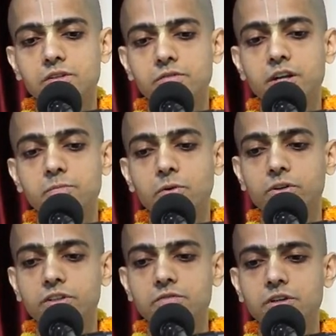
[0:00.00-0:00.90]
very
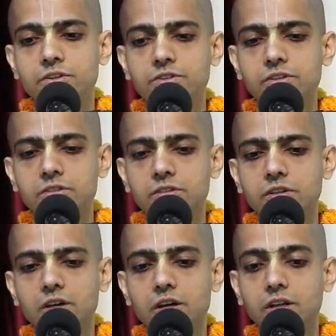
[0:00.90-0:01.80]
important words here.
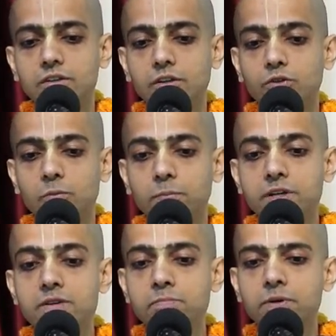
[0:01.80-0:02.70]
The
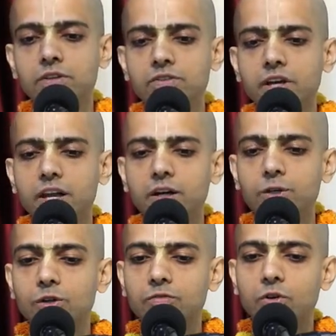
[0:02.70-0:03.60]
Supreme
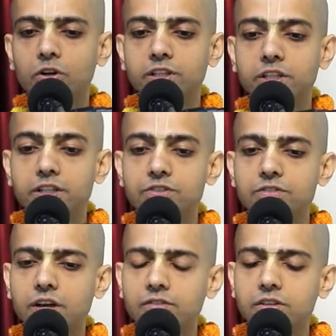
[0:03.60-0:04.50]
Personality of Godhead in his
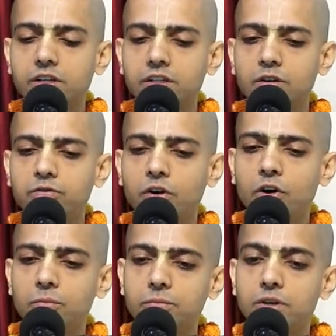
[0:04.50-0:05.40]
transcendental
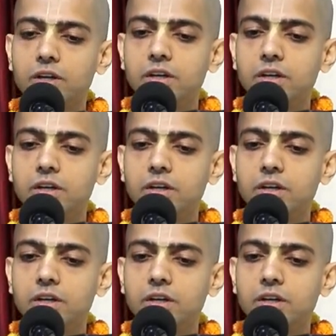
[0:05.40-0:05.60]
form